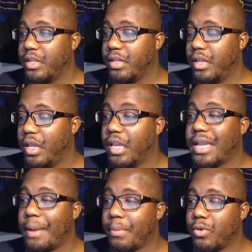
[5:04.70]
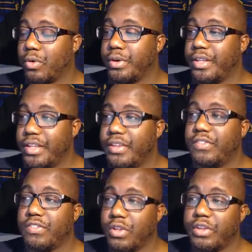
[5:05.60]
in Capricorn is
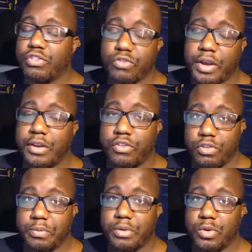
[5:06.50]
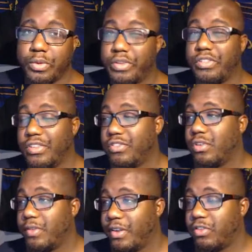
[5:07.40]
still in to Jupiter, which is
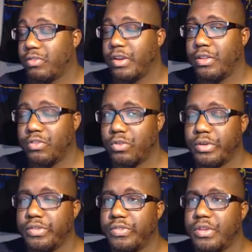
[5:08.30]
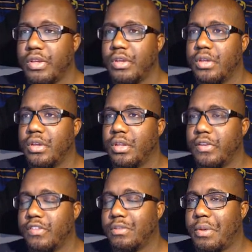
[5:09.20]
still retrograde in Taurus.
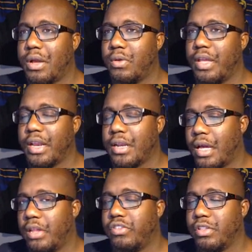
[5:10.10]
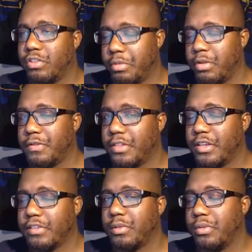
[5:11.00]
This is about acknowledging those beautiful
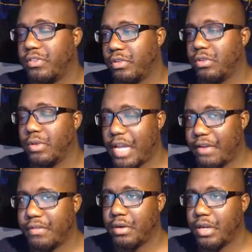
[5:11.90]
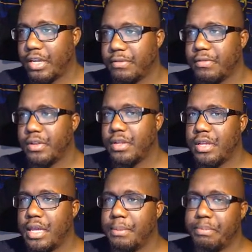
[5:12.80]
things that we still do have in our life
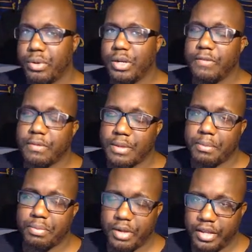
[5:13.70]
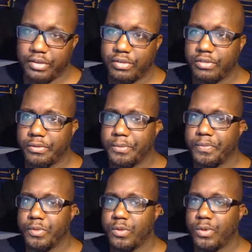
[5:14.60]
and building from that place
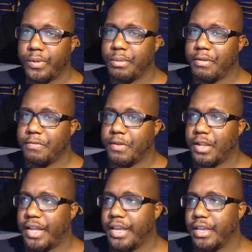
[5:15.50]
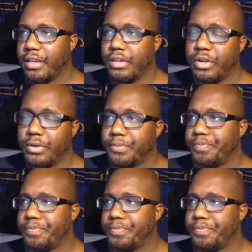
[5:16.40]
where we may feel like, you know,